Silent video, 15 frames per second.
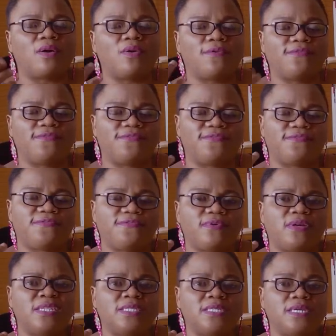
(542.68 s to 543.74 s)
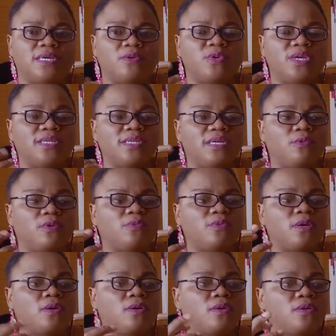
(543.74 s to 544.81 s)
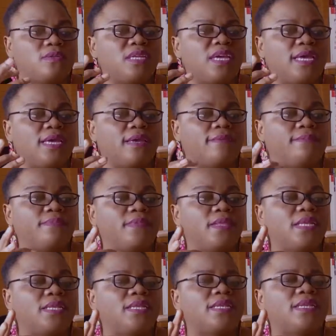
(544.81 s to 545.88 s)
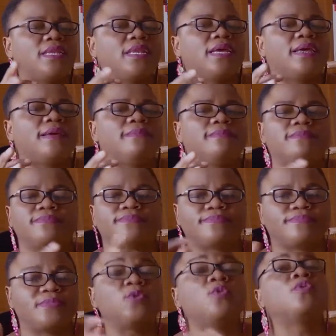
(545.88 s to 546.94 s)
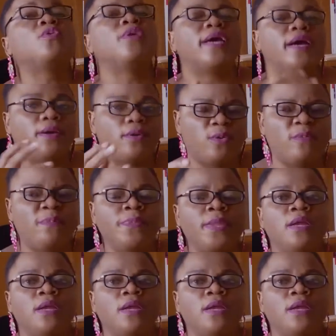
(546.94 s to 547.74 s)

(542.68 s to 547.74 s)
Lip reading: of the quinine, what we call dongoyaro.